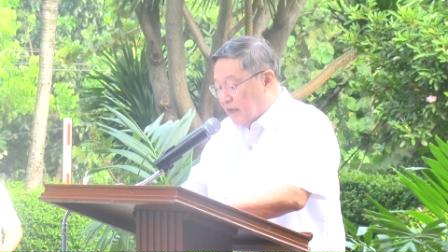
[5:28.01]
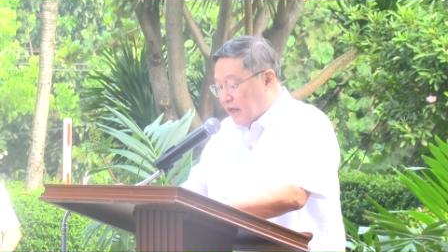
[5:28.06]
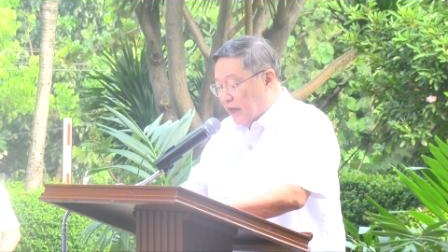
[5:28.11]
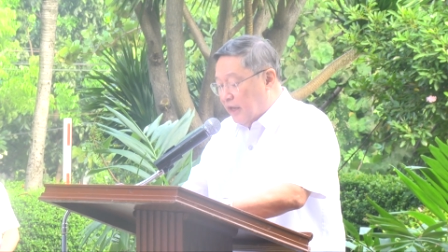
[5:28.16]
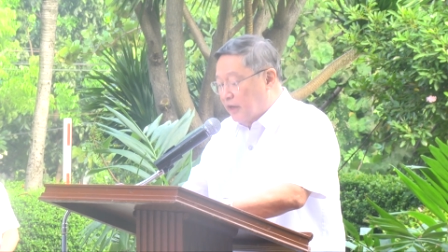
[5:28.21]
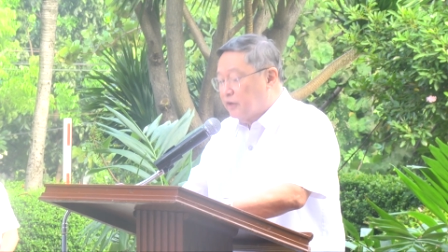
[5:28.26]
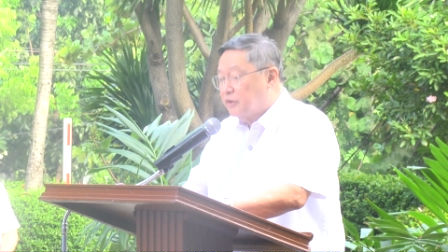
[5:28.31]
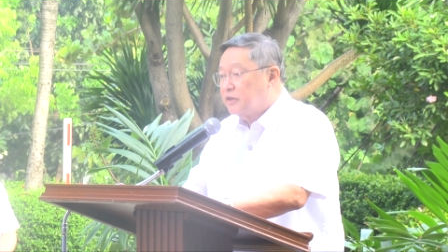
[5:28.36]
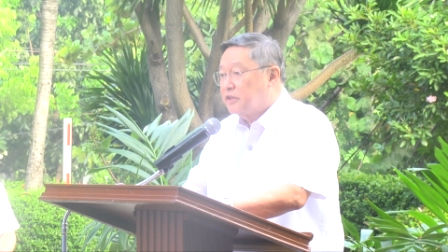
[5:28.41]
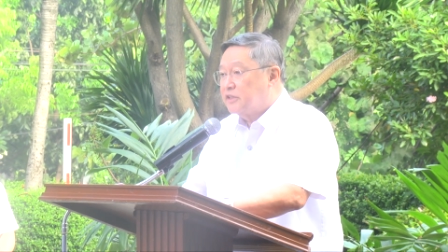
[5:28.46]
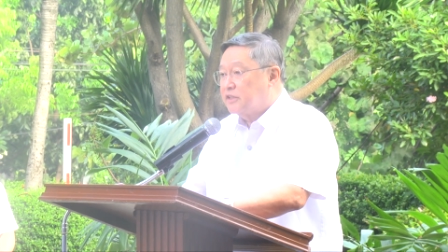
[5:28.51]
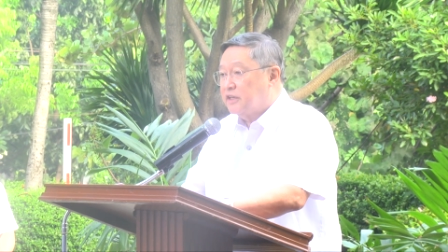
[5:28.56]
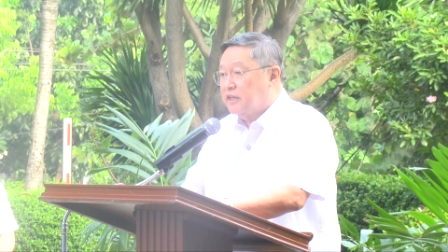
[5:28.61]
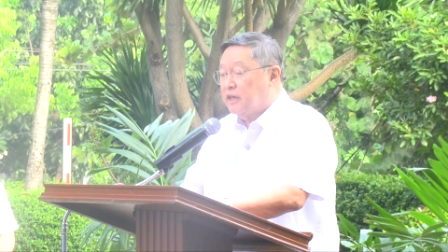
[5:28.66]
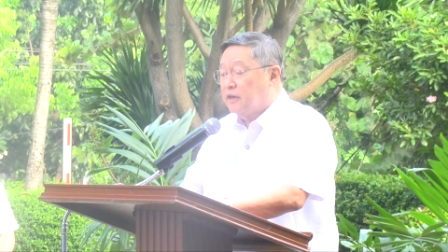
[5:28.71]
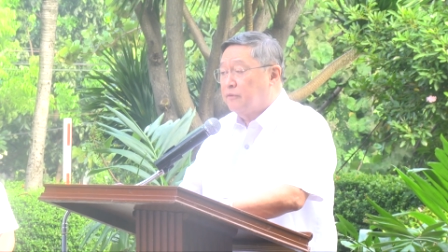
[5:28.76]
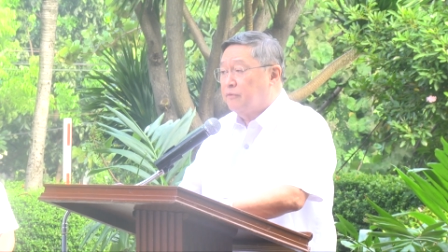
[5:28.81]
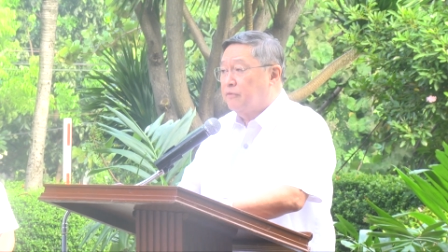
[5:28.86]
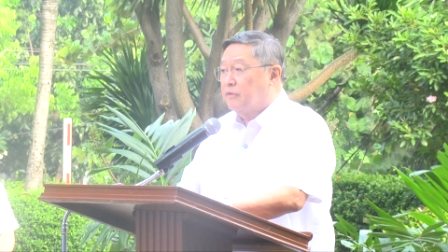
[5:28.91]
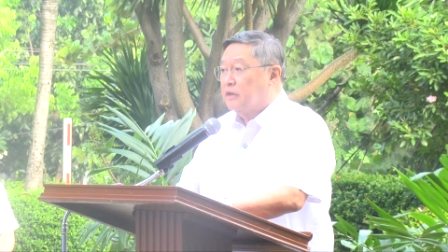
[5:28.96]
and
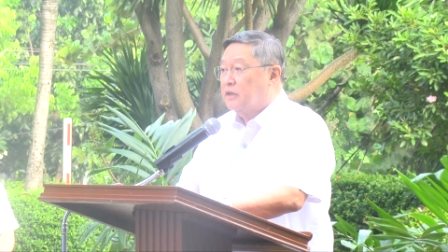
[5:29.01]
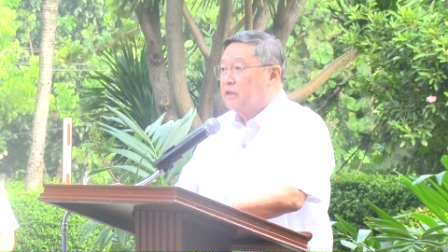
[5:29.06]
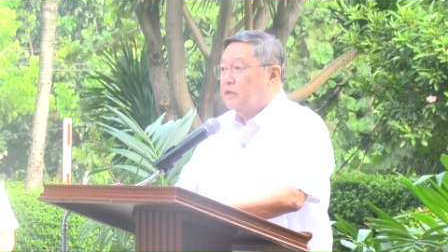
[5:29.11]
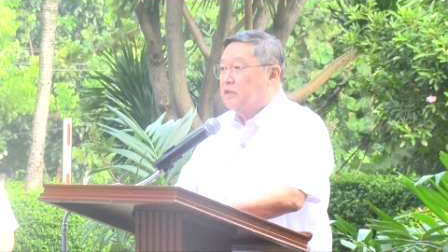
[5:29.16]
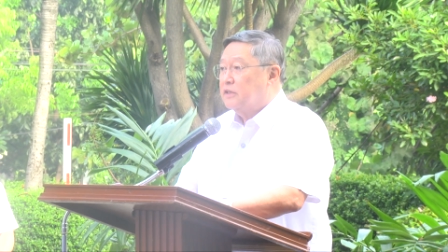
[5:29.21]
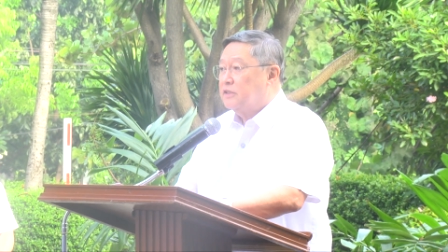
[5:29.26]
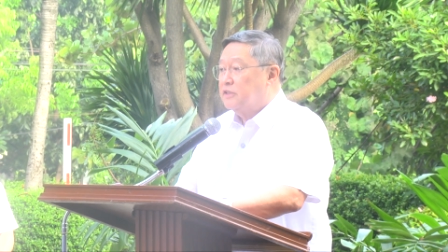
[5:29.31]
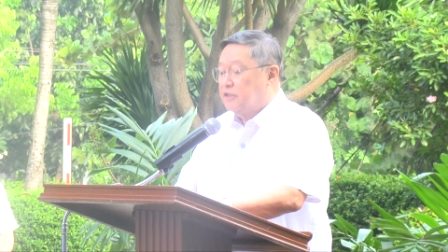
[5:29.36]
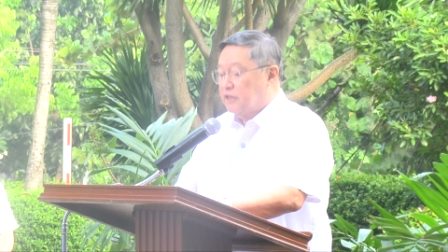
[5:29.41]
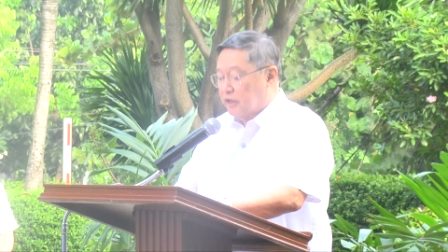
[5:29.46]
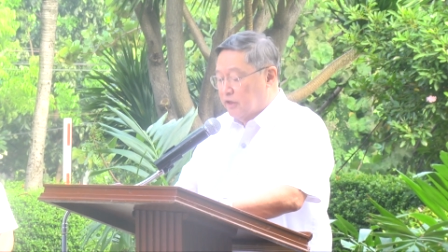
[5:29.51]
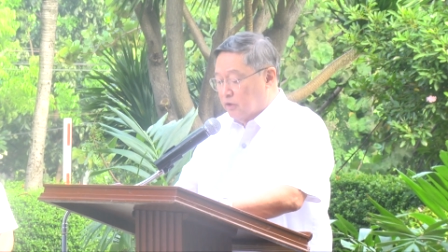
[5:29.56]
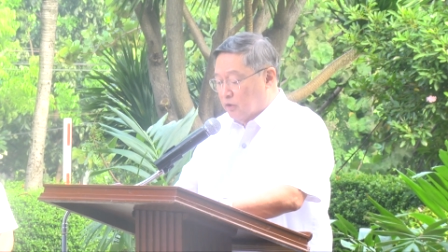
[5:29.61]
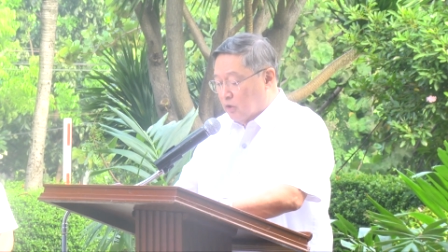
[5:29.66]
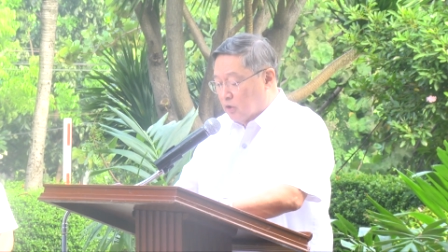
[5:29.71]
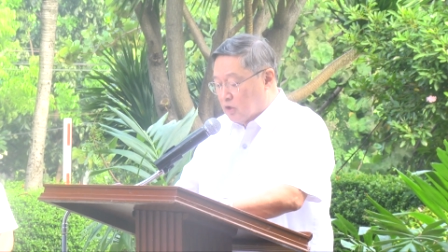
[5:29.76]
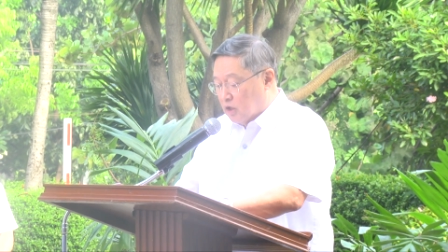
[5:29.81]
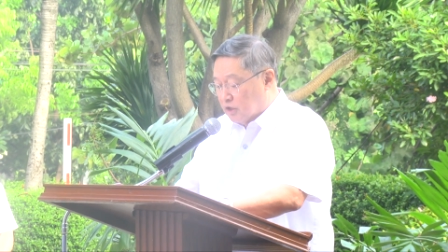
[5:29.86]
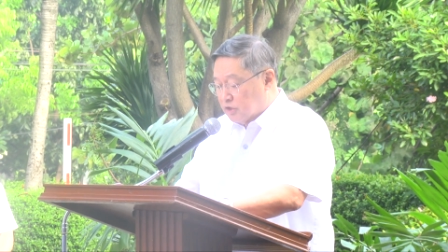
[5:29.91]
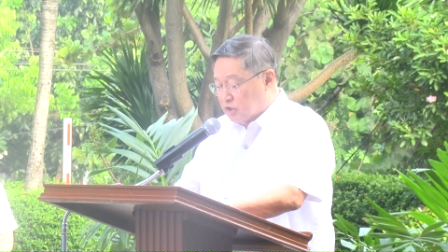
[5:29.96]
receive
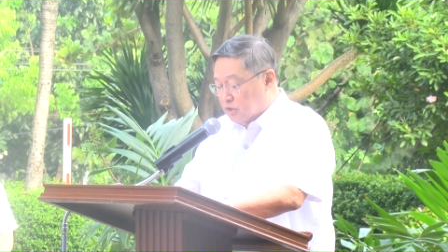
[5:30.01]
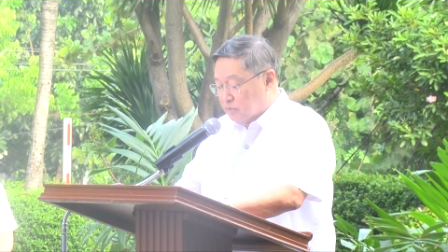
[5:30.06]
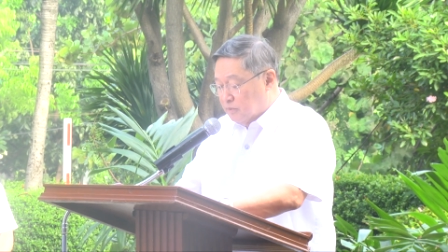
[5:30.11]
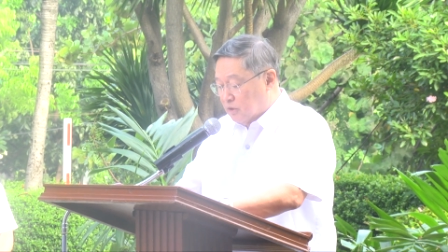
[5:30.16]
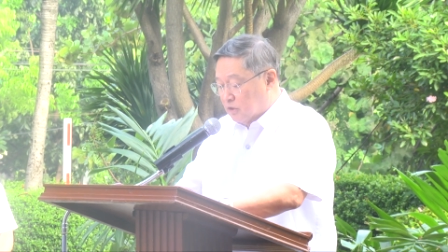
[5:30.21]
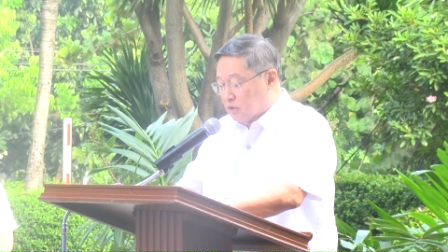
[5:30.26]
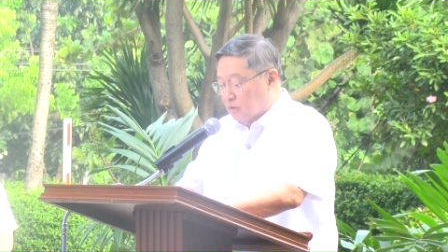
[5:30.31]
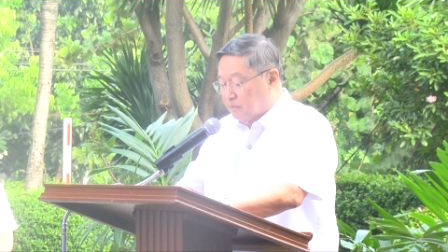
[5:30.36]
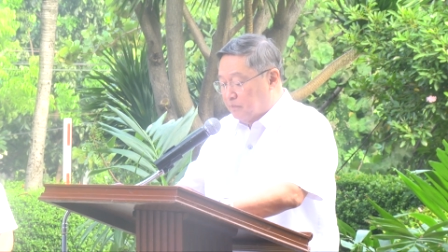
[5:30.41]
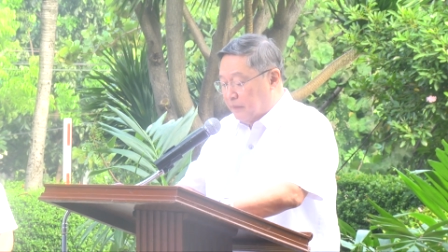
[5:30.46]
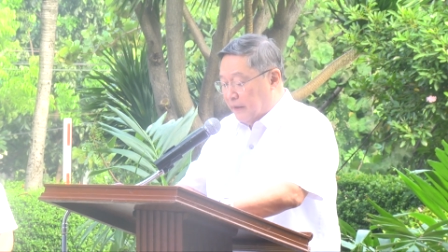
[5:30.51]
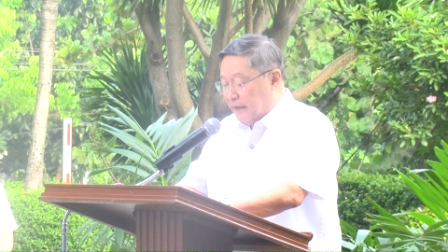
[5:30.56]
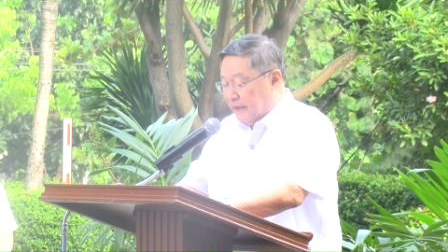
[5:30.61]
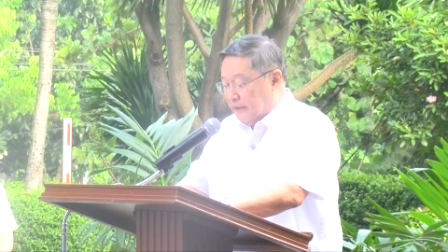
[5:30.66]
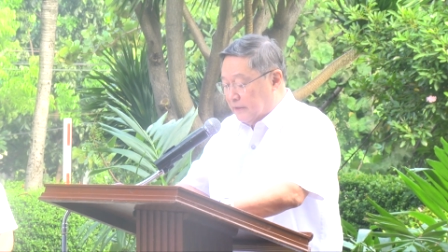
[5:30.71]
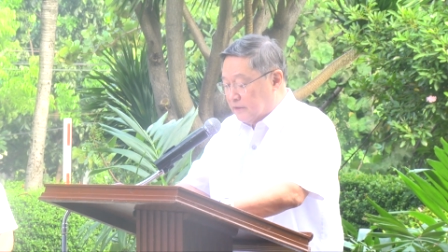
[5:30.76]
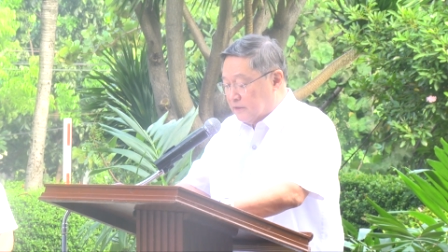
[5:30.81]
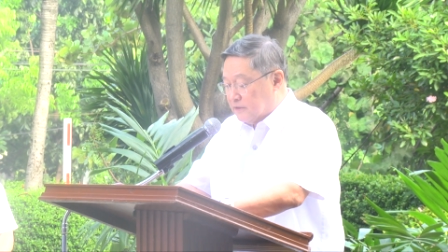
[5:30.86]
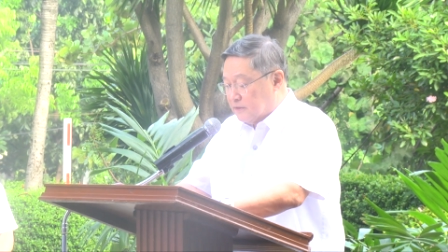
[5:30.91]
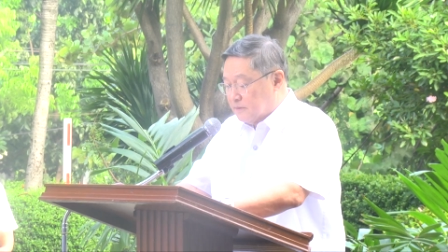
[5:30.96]
zero customer
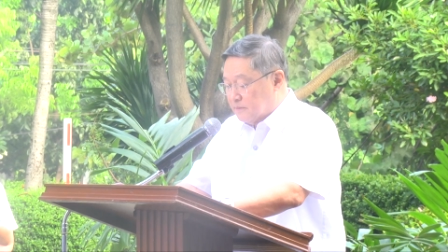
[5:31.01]
complaints.